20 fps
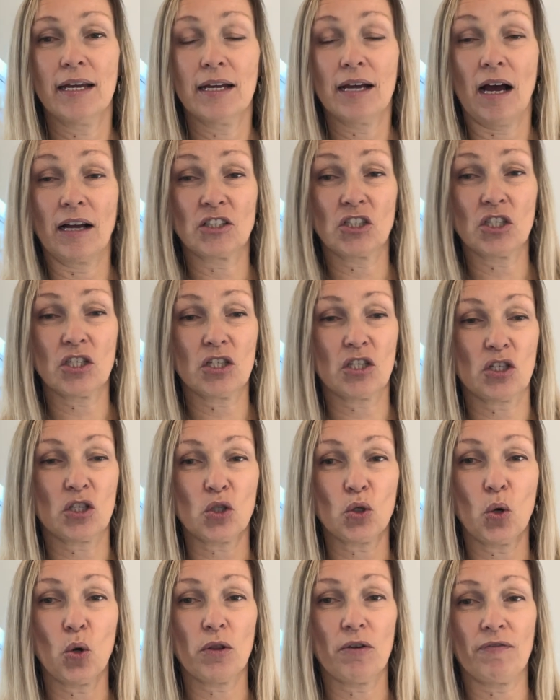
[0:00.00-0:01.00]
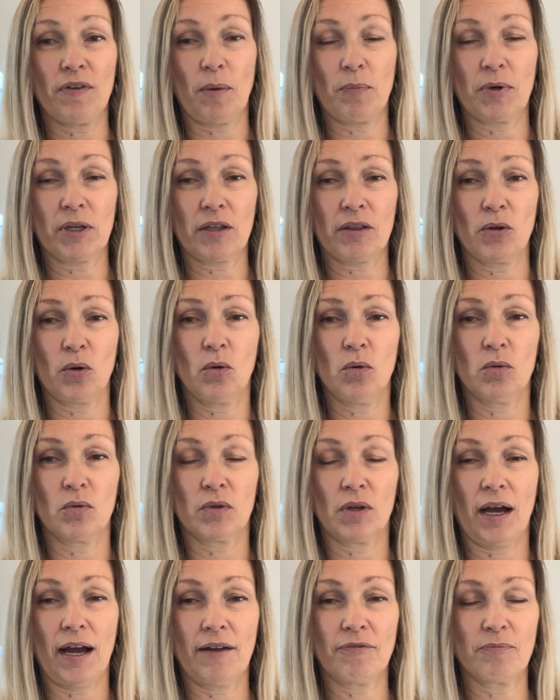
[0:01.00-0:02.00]
I just saw the fabric, thought, oh,
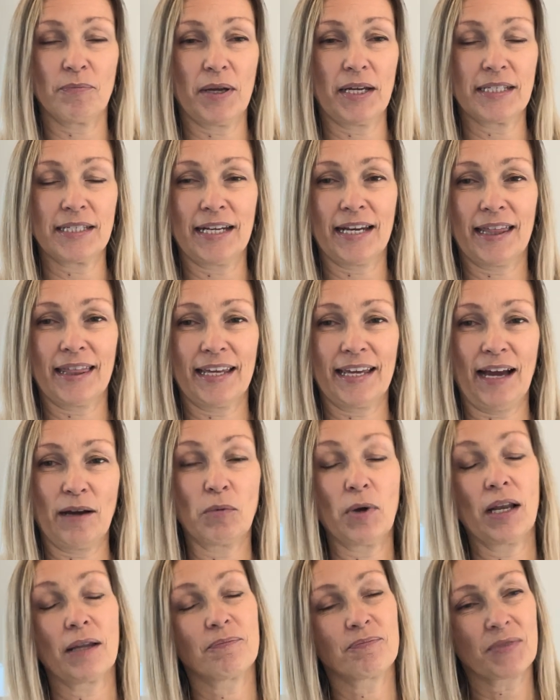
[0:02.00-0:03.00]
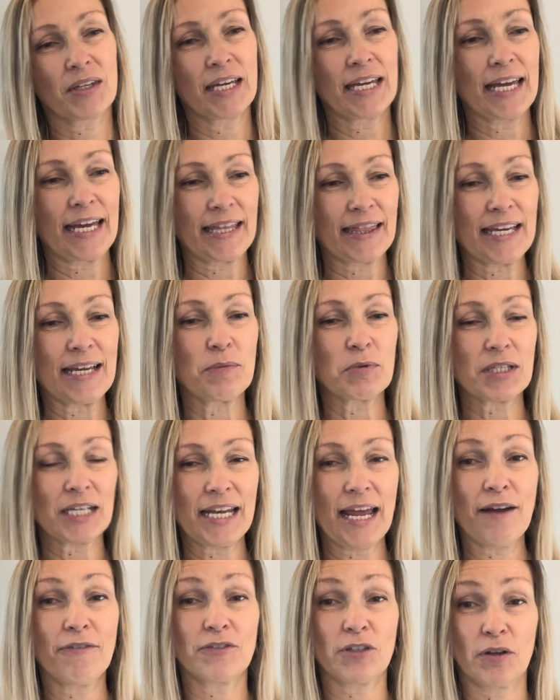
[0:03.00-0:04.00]
I haven't made anything yet. Well, it was a
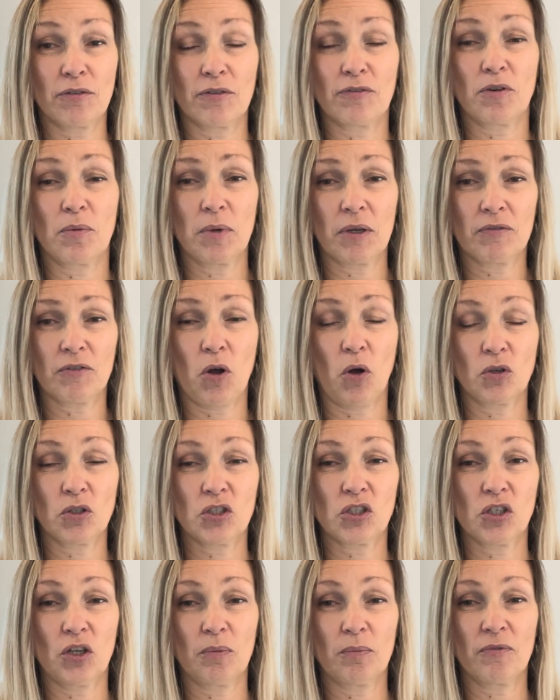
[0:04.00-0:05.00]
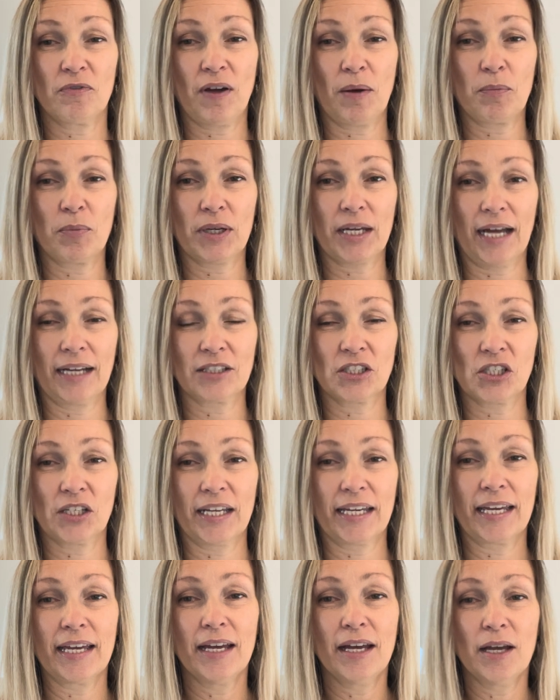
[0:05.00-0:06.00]
leftover from a costume fabric
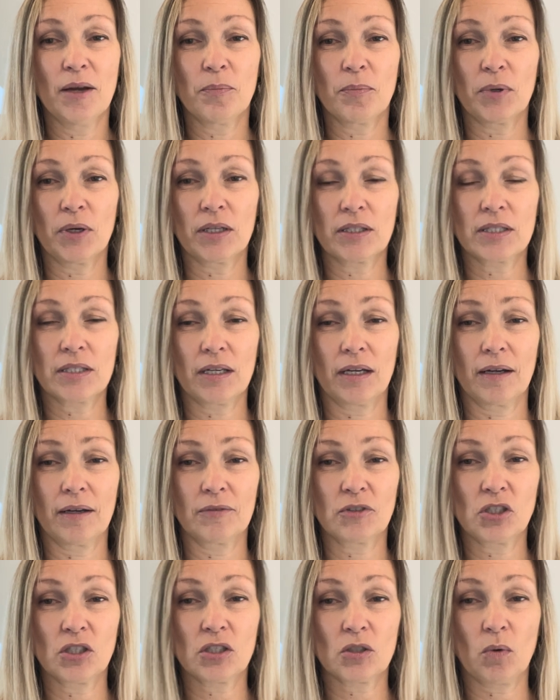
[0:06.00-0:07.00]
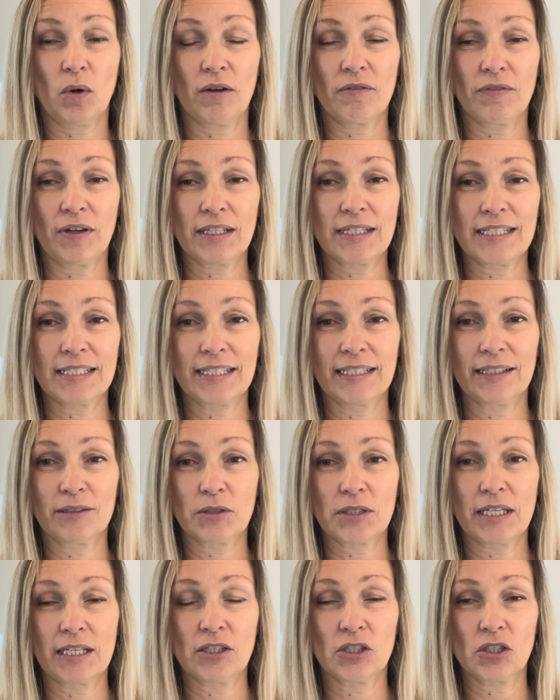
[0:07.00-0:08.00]
actually, but just quite fancied a little
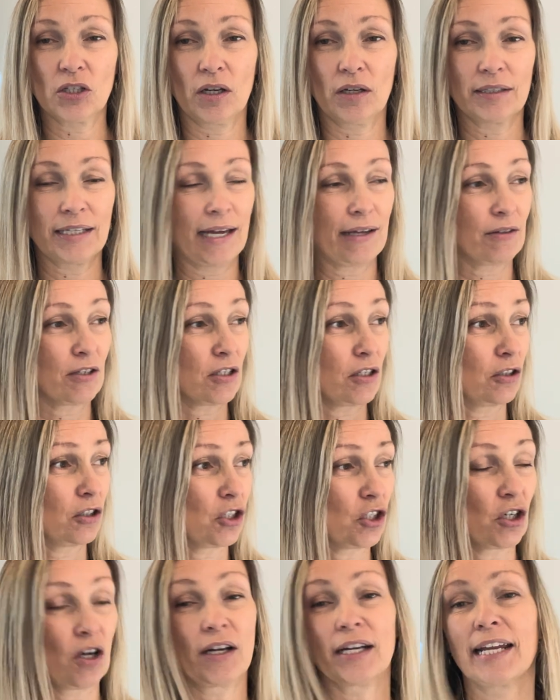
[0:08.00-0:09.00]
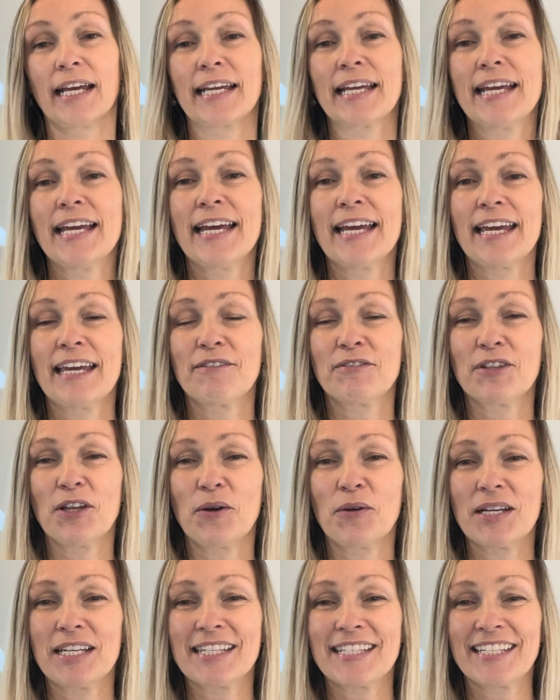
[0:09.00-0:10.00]
t-shirt. Now the sun's shining, even though
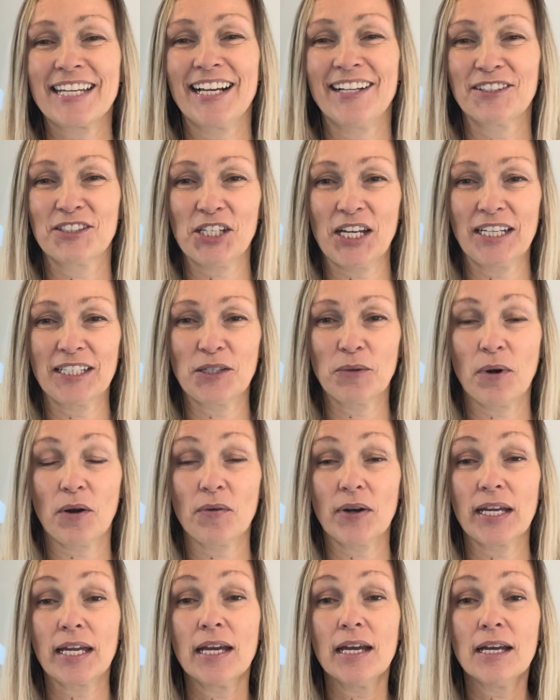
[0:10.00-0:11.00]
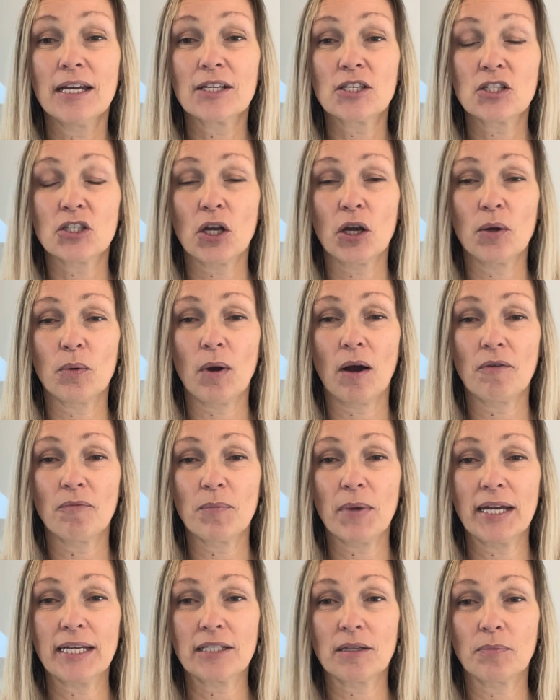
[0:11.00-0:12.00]
it's still January, so I've
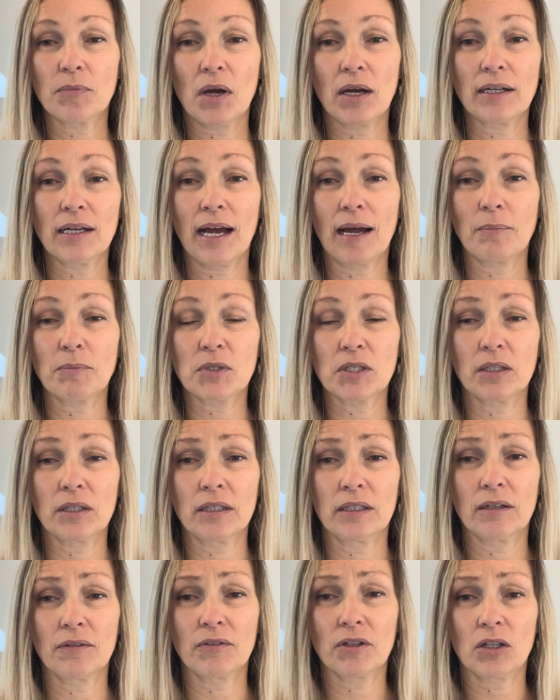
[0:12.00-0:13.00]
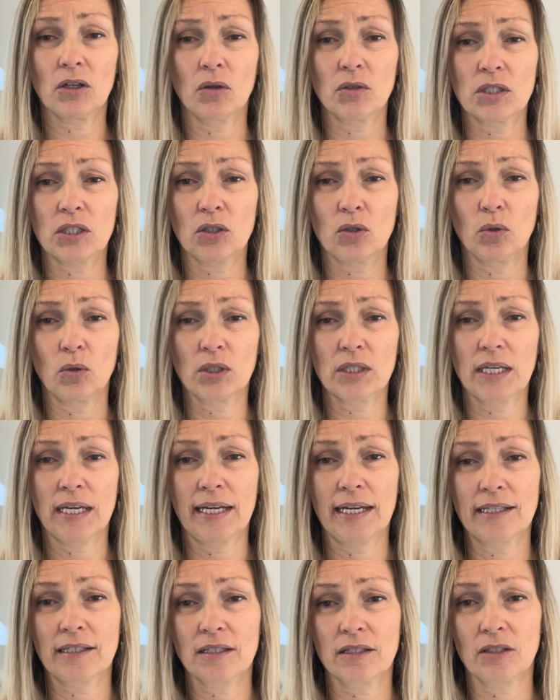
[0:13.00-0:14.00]
made up that. I absolutely love the closet core tee.
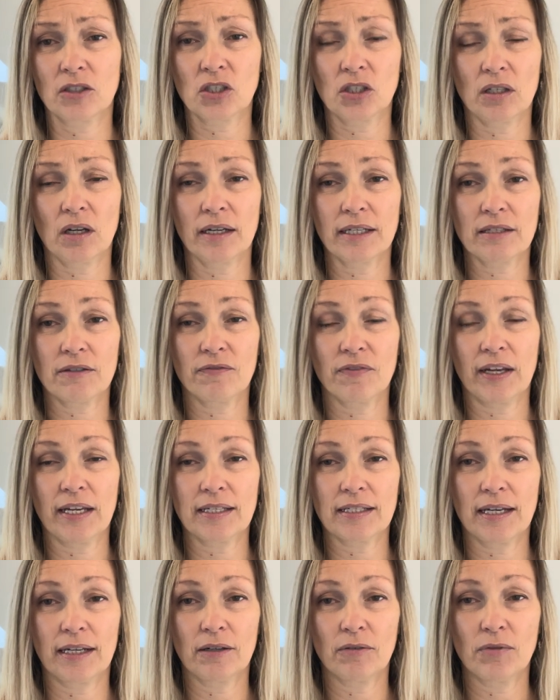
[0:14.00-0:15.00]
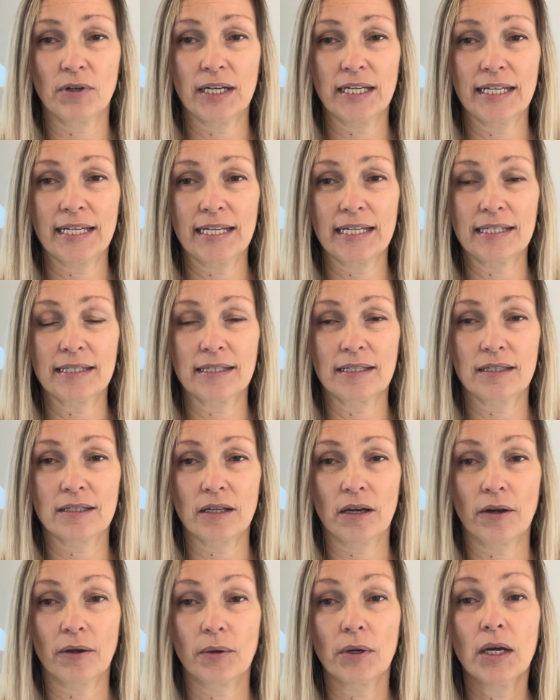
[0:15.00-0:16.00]
It's such a nice fit and a really easy
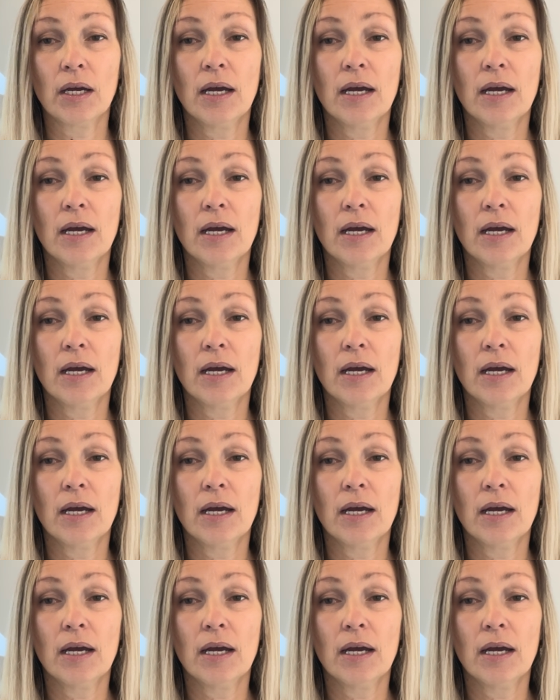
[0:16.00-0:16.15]
sew.